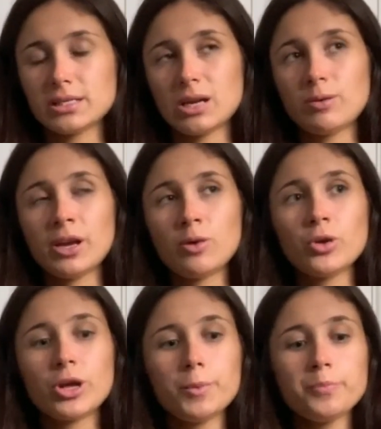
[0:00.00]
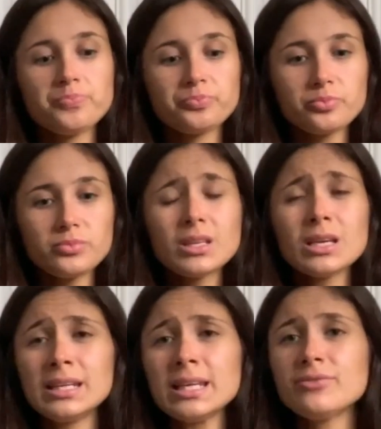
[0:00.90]
And I, and I want
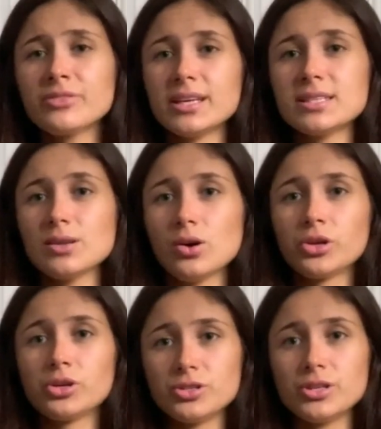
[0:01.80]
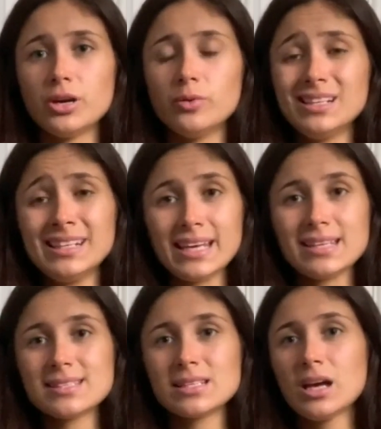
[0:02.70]
to leave this on a good note, at
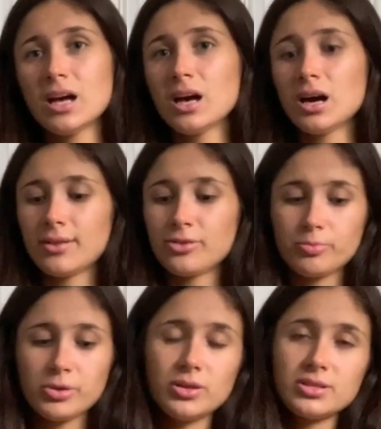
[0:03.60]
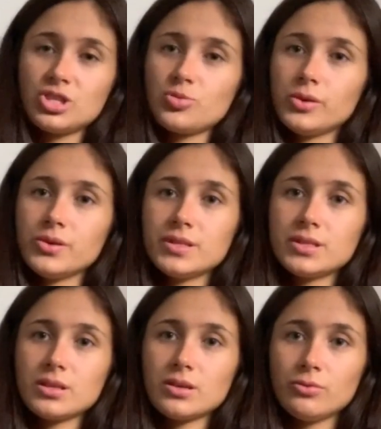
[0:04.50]
least. I thought Pulisic
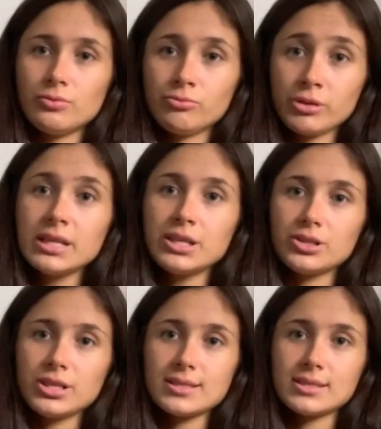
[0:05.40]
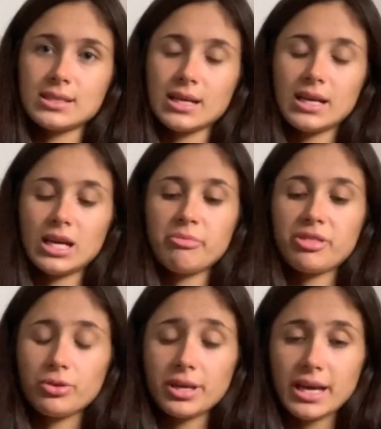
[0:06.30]
was really good yesterday. Um, I
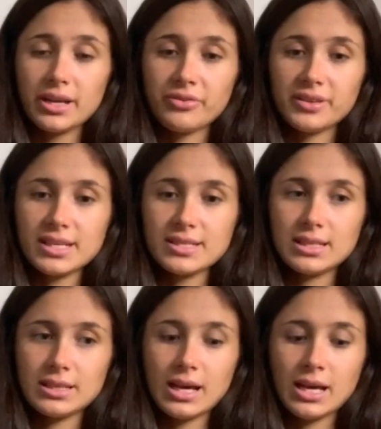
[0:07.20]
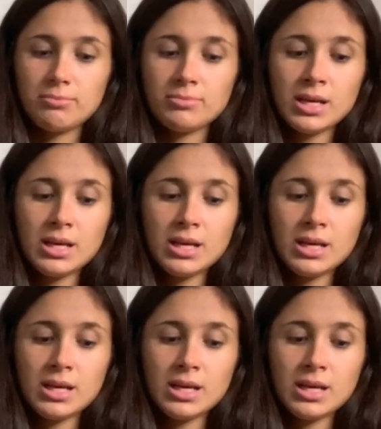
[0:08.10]
thought he had a fantastic game.